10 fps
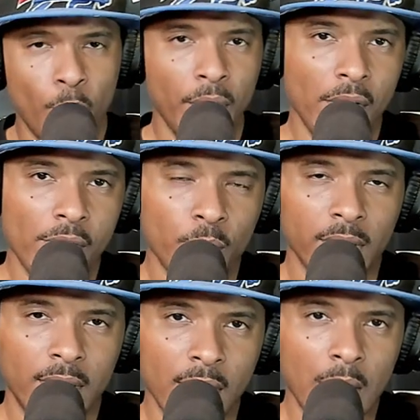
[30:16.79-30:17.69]
Bills with the
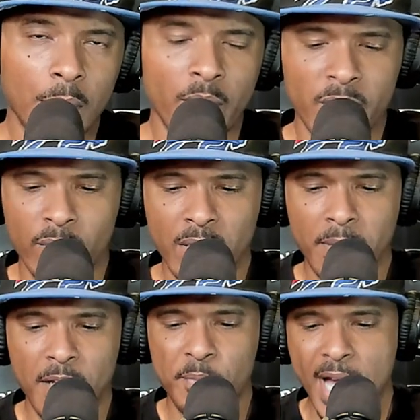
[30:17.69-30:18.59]
dub over the Green
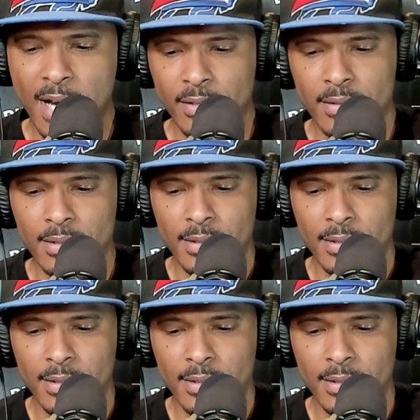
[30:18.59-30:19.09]
Bay Packers.